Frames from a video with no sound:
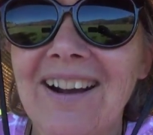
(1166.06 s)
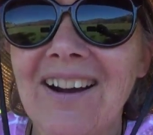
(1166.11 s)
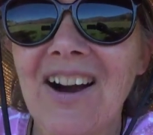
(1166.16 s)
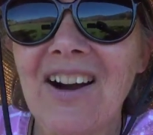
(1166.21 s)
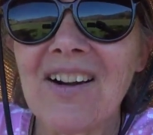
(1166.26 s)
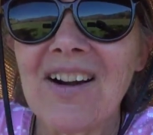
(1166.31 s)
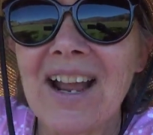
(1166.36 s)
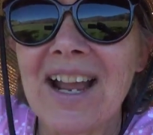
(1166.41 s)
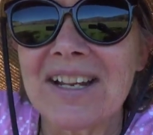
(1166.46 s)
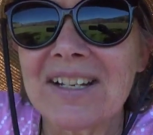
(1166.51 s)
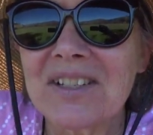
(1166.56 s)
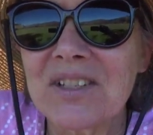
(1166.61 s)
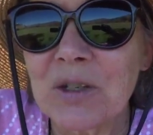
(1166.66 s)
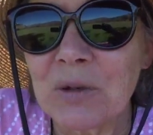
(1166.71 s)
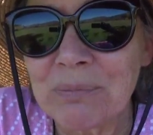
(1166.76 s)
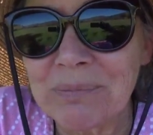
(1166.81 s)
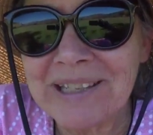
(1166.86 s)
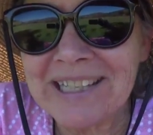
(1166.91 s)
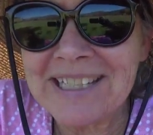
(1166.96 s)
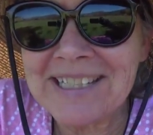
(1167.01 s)
All right, so
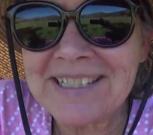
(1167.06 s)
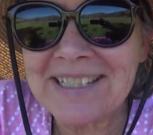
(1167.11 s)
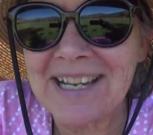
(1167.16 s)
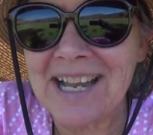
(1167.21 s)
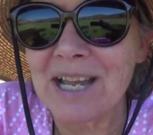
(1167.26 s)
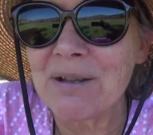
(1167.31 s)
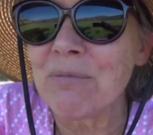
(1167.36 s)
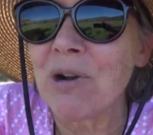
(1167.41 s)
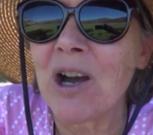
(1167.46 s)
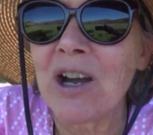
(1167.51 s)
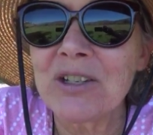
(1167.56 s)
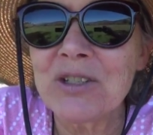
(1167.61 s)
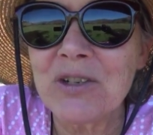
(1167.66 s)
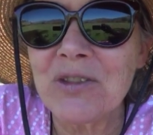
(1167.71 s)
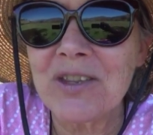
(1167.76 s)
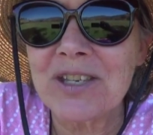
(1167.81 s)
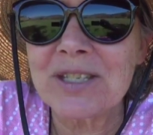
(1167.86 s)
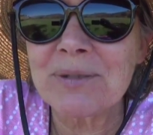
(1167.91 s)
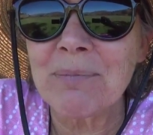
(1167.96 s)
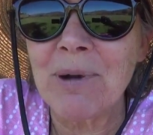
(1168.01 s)
meantime, on to
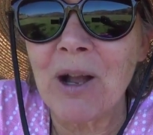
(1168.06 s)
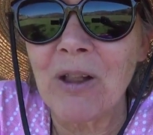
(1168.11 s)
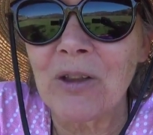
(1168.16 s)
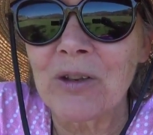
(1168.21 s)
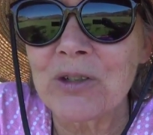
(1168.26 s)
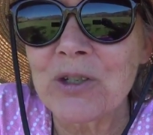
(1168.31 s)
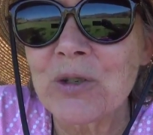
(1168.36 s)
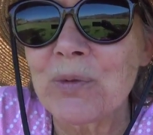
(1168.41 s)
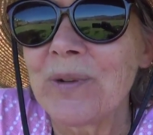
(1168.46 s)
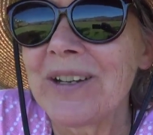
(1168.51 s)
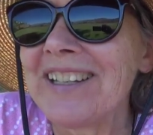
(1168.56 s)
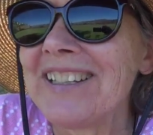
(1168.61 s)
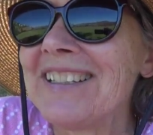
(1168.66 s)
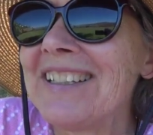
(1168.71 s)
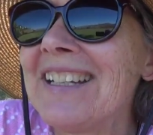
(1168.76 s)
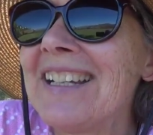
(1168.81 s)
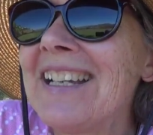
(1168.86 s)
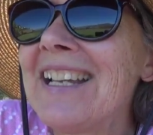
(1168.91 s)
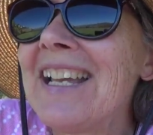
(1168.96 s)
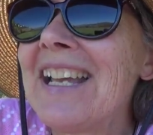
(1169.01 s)
the smaller
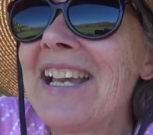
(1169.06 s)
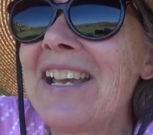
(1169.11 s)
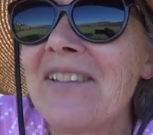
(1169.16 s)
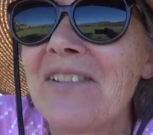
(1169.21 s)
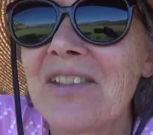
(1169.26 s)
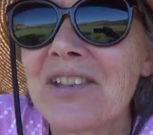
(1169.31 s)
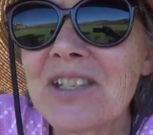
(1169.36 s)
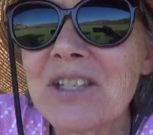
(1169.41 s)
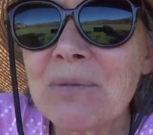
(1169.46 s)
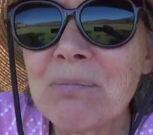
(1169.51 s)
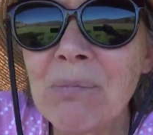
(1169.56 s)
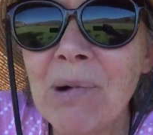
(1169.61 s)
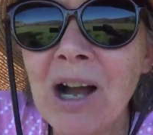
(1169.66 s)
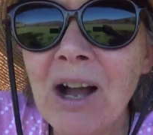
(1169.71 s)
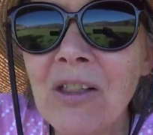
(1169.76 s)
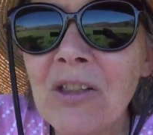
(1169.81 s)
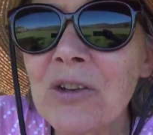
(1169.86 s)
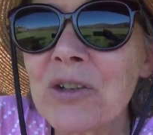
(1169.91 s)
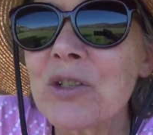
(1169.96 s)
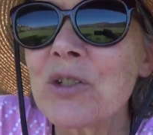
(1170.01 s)
twin. The
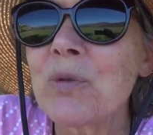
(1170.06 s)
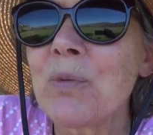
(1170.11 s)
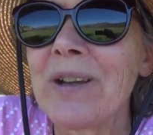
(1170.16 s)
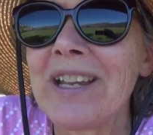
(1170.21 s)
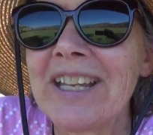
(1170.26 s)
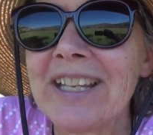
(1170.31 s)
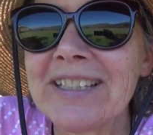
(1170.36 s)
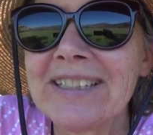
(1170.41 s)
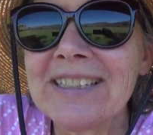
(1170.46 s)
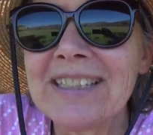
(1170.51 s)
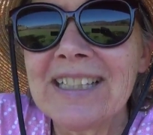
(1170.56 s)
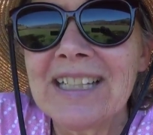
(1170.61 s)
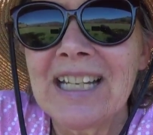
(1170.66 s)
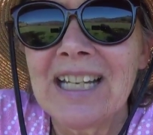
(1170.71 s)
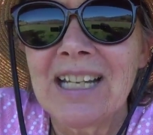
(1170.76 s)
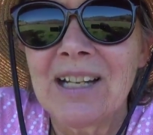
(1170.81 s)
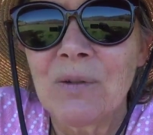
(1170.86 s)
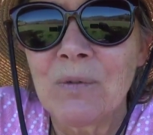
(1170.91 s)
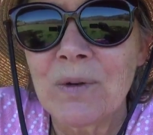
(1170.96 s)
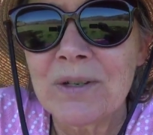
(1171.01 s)
smaller twin
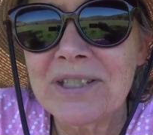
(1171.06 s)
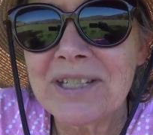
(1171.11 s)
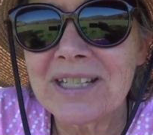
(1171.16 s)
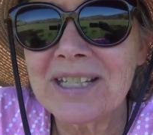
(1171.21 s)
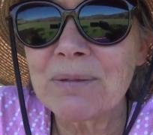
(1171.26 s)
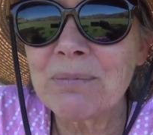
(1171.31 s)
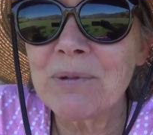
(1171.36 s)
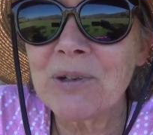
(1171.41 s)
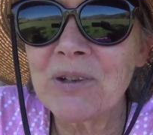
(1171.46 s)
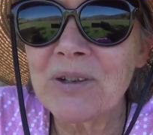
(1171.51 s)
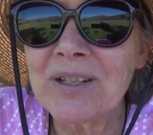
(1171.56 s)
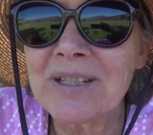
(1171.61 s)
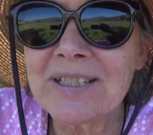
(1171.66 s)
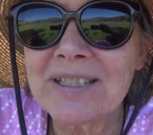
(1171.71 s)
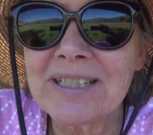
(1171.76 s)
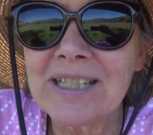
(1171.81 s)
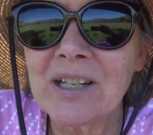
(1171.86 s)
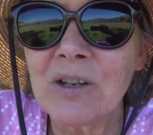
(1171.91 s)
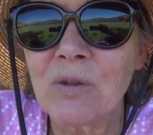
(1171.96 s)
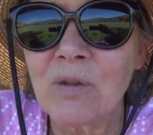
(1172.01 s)
was
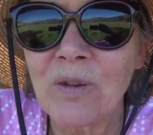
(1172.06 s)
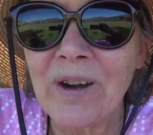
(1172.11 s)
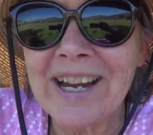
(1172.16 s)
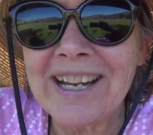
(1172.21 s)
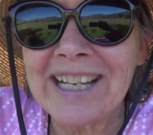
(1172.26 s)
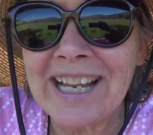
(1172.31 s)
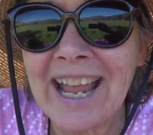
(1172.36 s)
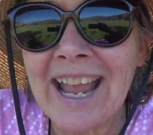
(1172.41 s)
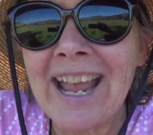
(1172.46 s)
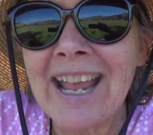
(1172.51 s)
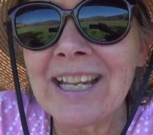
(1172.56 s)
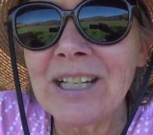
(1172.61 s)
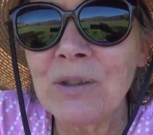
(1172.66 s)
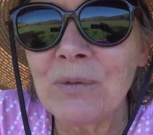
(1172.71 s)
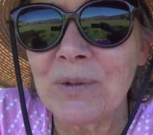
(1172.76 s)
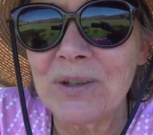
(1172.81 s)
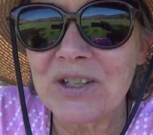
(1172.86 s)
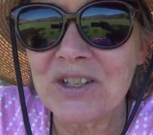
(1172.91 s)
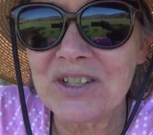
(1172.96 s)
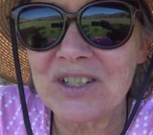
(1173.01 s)
experiencing great
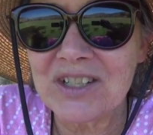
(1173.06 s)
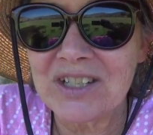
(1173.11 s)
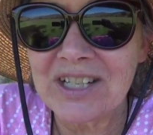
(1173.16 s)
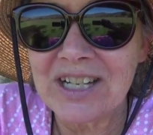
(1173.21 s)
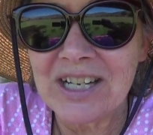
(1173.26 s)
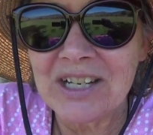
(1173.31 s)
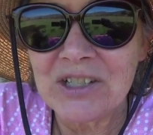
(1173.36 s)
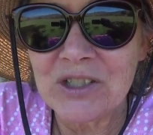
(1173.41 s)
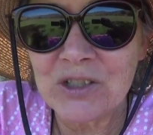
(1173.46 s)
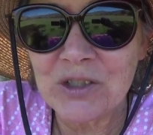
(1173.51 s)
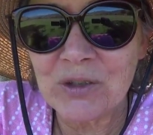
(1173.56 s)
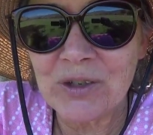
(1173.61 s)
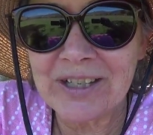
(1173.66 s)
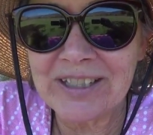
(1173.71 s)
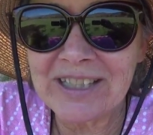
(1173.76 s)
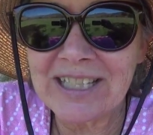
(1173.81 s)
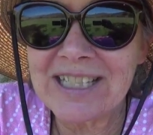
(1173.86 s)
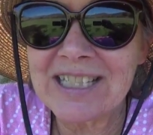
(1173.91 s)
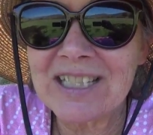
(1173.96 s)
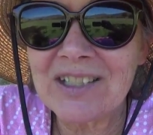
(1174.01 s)
anguish
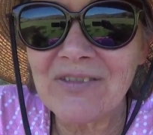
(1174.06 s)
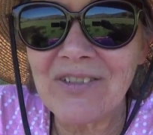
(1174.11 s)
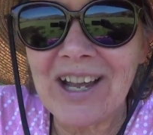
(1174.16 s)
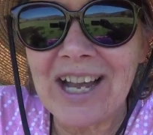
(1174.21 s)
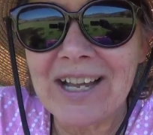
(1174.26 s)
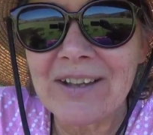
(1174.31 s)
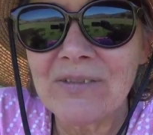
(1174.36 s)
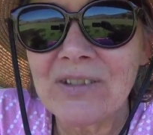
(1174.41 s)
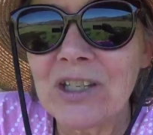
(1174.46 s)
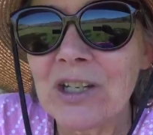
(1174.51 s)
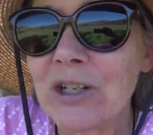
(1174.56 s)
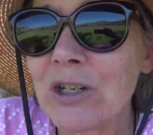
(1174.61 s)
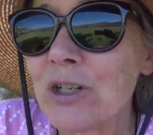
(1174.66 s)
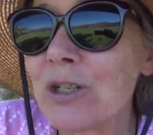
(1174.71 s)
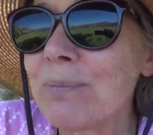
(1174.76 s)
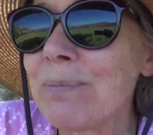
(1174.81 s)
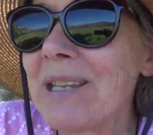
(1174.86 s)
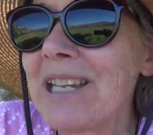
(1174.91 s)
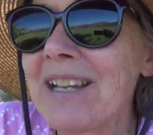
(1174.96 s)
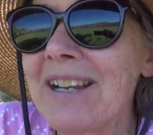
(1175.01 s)
during these 5
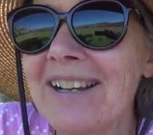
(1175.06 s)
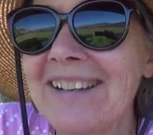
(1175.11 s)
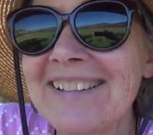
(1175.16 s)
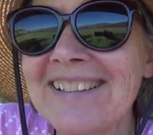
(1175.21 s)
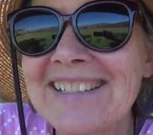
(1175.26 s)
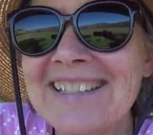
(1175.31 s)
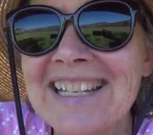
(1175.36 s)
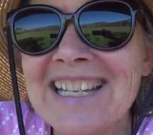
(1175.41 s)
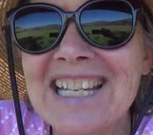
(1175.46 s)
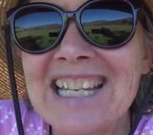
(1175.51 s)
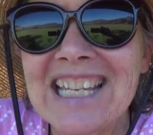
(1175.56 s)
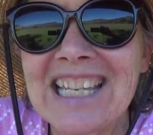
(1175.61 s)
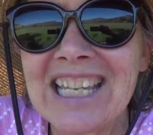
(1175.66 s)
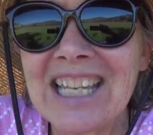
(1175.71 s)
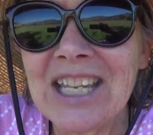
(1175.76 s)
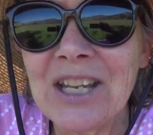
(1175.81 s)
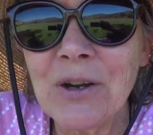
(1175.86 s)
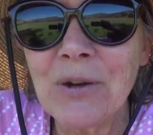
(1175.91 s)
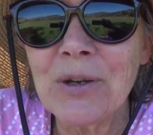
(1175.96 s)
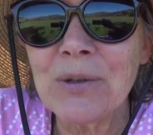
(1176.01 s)
years because
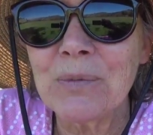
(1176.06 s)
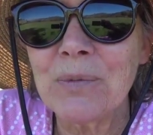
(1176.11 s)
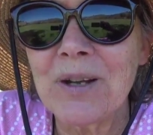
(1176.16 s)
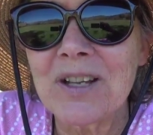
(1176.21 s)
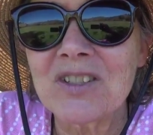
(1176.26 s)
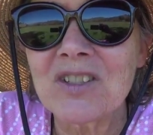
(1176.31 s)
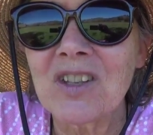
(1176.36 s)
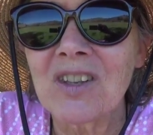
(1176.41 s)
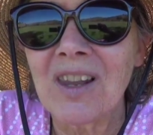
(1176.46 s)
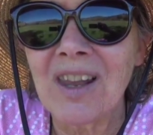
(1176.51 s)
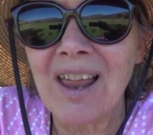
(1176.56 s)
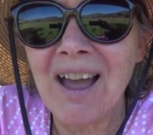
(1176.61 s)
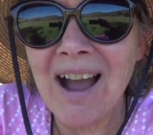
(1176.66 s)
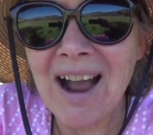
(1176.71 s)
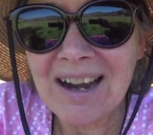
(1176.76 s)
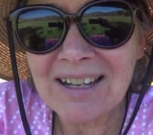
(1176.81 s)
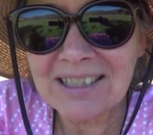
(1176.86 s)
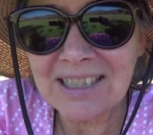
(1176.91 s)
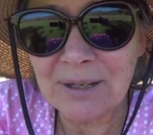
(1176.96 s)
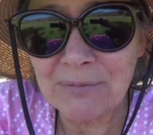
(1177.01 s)
here it was
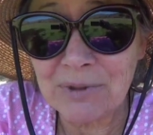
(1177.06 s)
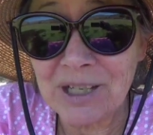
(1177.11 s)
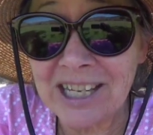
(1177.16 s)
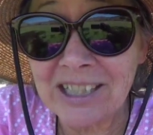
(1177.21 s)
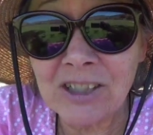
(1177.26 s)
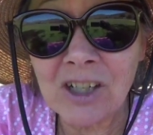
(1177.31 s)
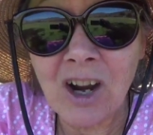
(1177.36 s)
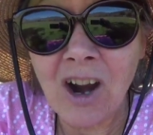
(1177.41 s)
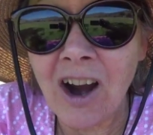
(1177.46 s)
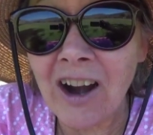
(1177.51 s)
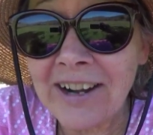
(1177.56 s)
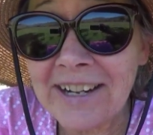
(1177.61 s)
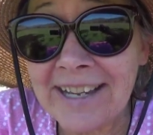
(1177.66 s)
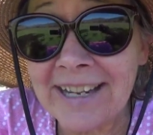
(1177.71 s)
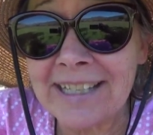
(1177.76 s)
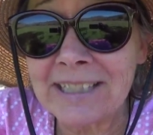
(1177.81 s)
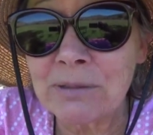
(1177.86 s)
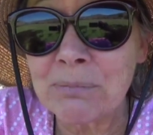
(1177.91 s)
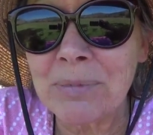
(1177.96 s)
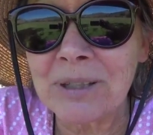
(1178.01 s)
locked up,
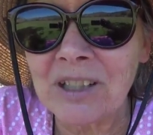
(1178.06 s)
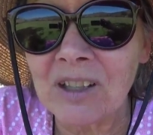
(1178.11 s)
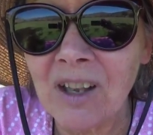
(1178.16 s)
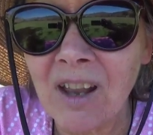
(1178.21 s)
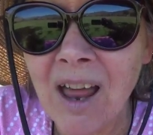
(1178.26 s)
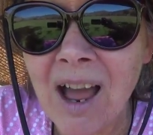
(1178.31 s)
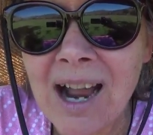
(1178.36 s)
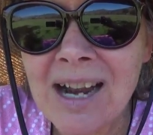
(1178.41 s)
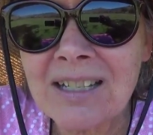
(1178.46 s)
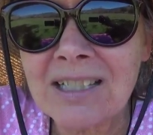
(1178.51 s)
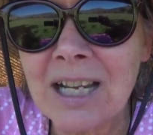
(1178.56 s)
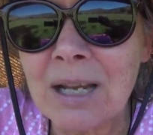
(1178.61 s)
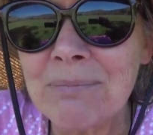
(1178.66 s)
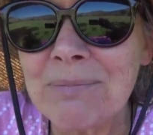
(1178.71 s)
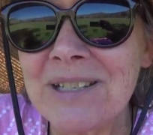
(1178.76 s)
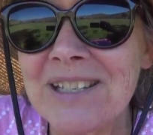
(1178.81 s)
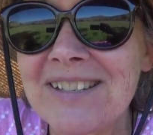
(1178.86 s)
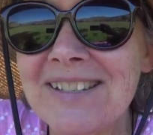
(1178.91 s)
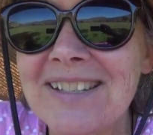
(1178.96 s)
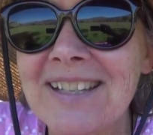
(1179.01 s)
incarnate, but locked up
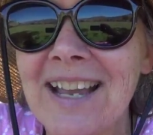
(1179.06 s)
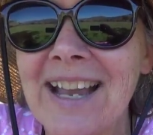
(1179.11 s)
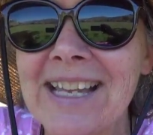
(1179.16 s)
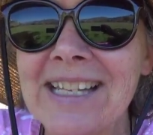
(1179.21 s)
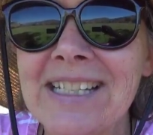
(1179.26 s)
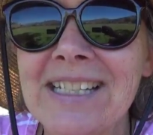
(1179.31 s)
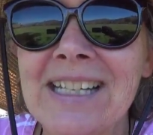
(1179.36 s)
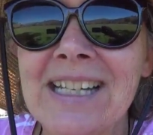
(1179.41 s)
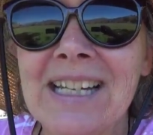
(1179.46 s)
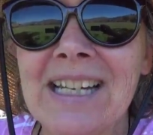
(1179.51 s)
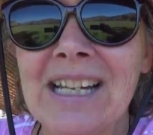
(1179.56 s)
inside